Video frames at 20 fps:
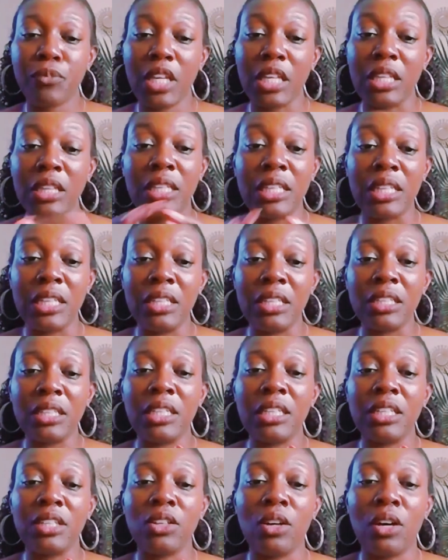
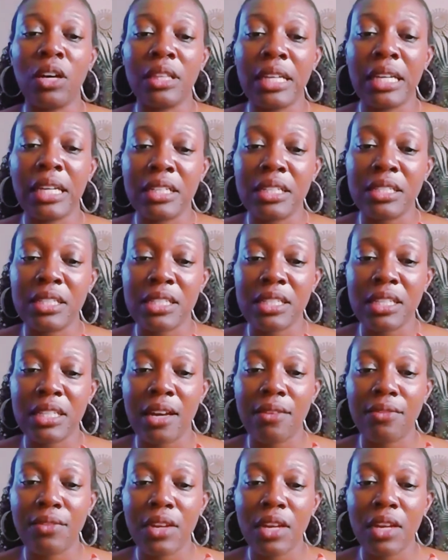legally and all that good stuff.